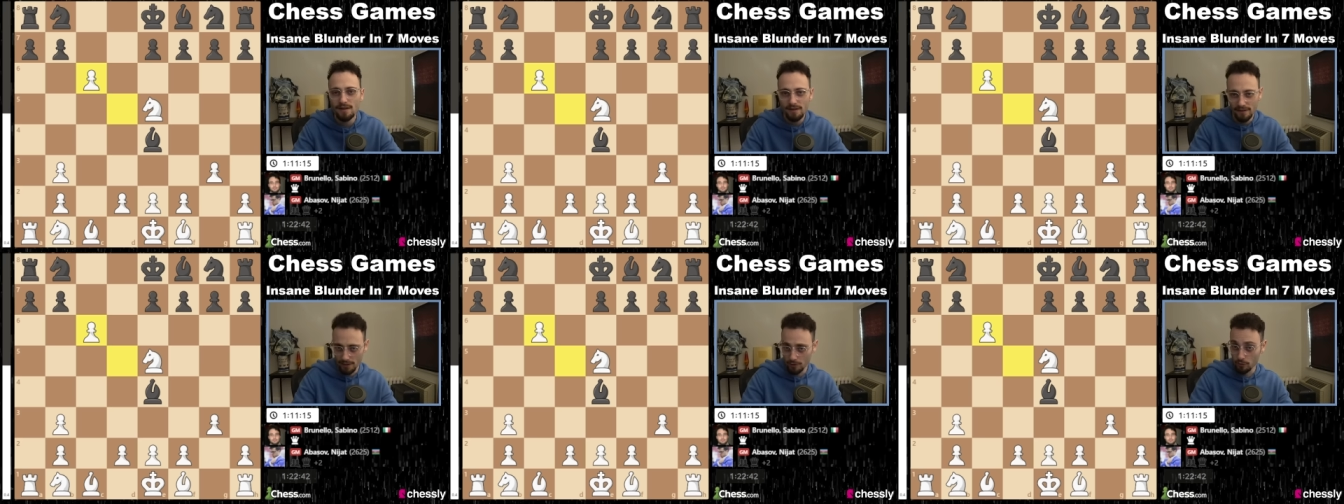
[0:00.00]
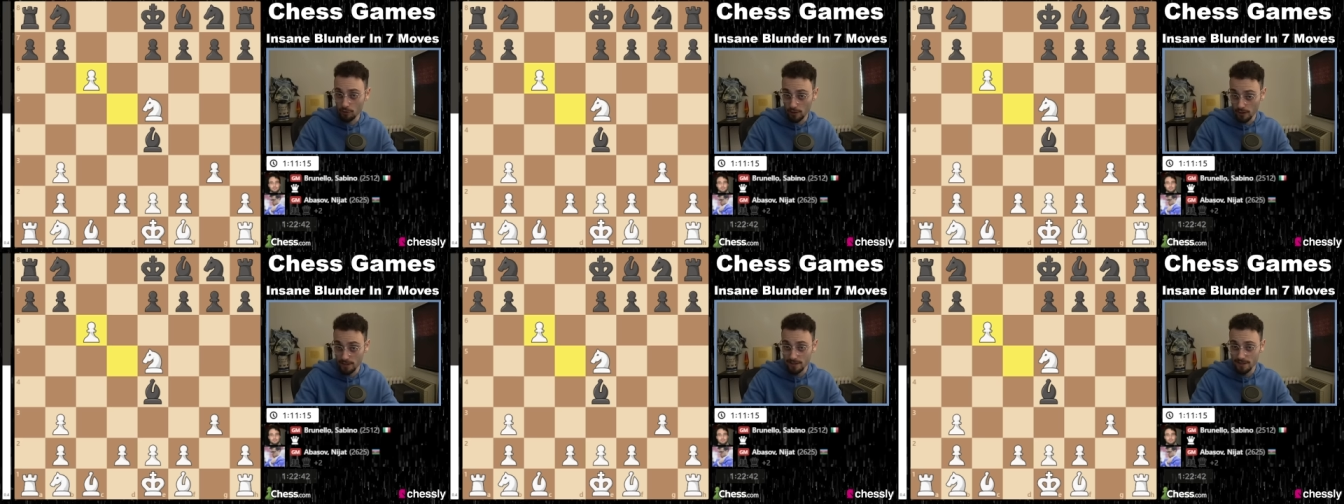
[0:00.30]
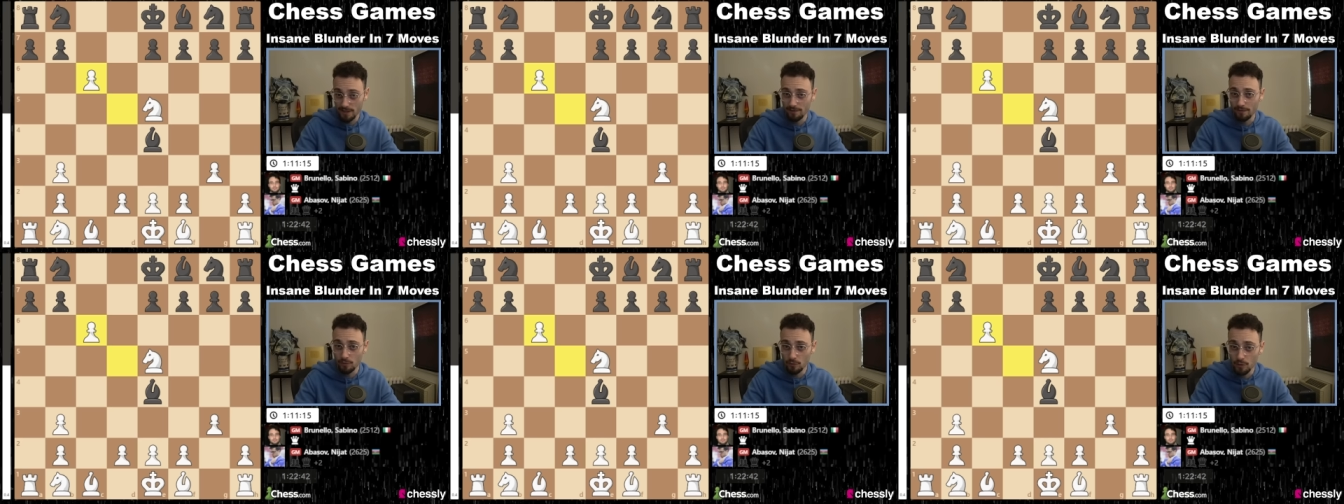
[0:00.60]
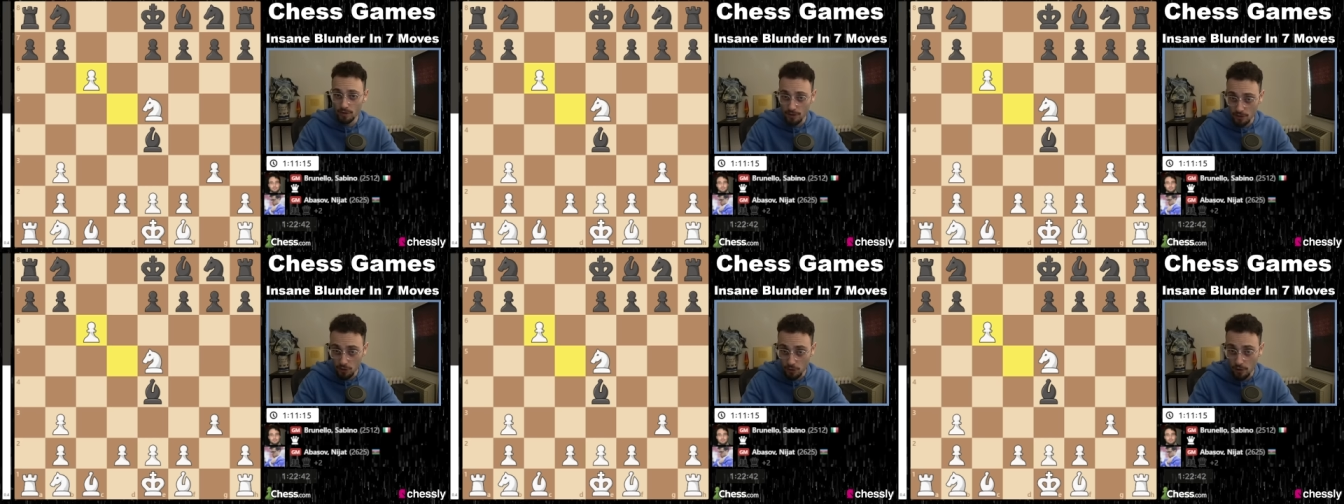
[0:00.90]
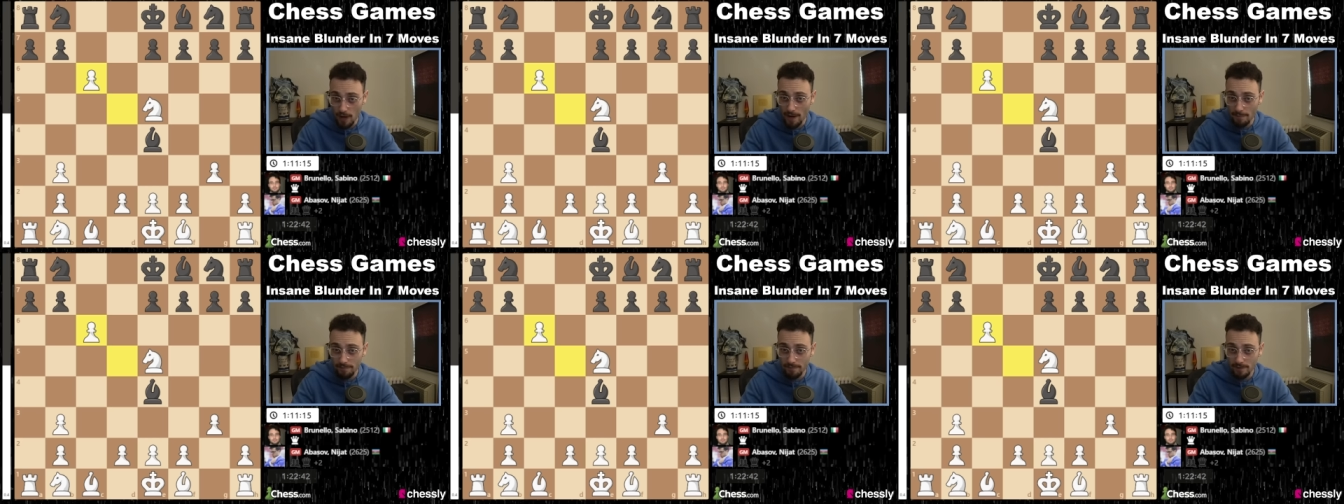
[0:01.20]
that rook a7 was the
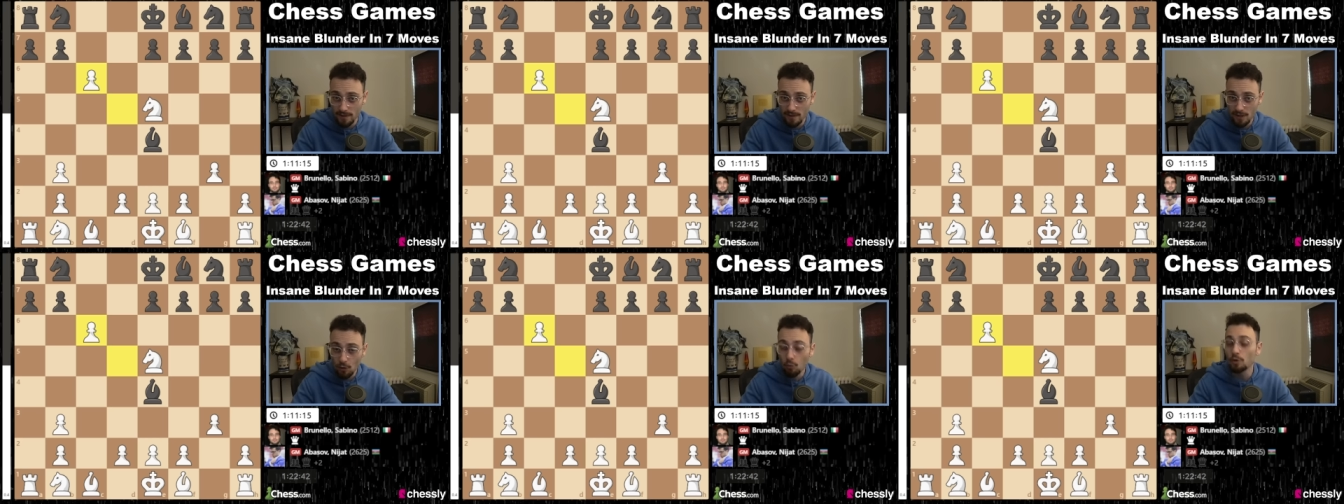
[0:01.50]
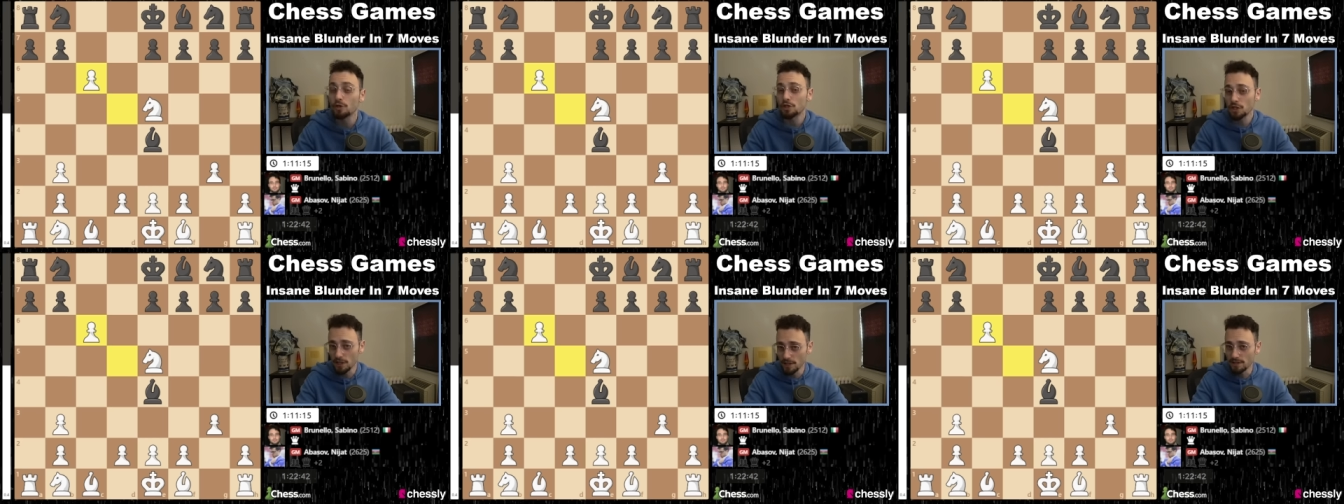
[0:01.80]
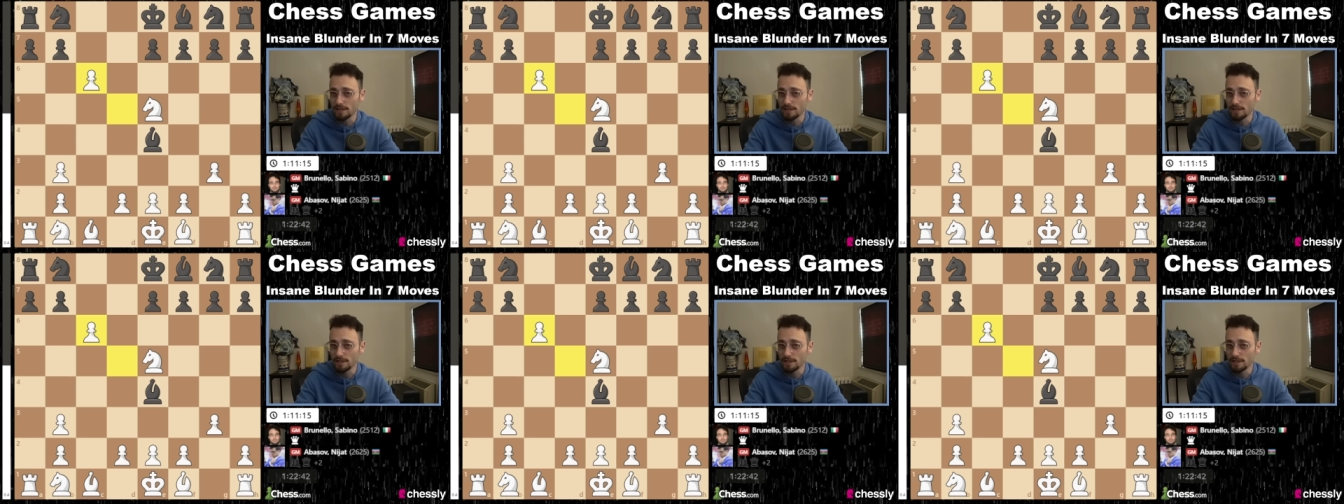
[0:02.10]
trap, which he